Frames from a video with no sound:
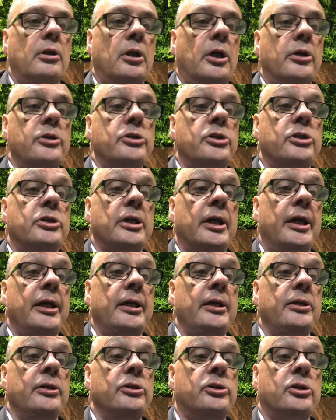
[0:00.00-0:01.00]
Loans are
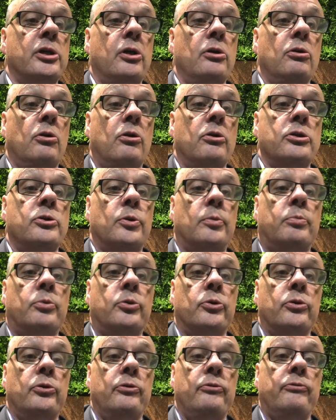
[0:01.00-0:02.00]
taking so long to
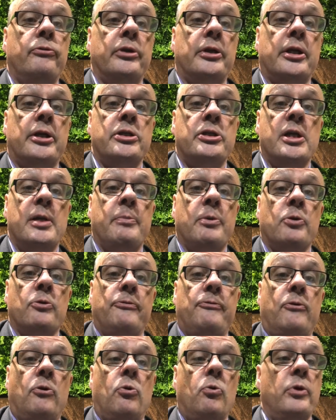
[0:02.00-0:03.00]
approve that a
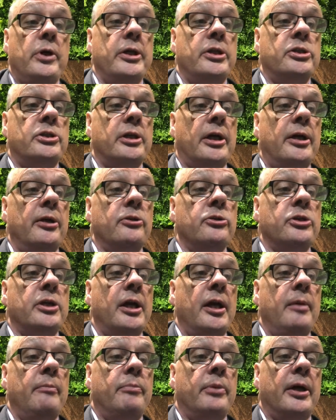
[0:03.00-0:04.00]
typical 4-week sales
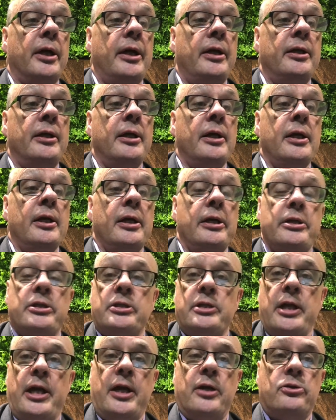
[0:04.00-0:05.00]
campaign
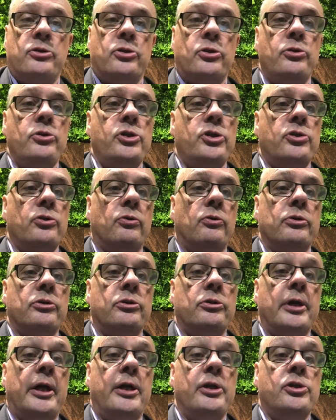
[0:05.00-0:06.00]
is now too
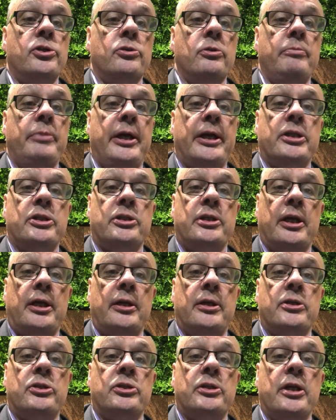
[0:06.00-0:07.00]
short and should be
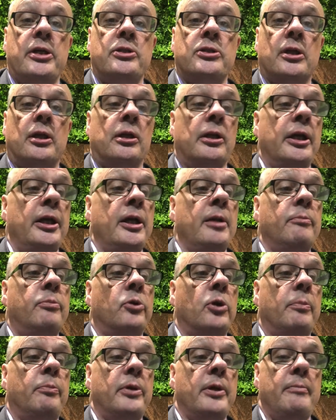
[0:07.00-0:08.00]
extended, says a leading
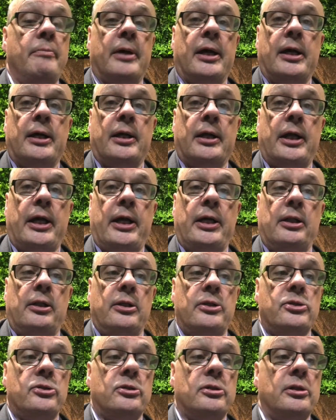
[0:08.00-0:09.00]
property market
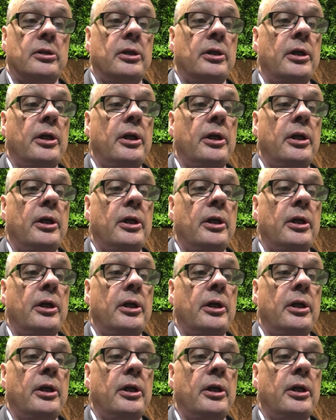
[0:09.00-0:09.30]
analyst.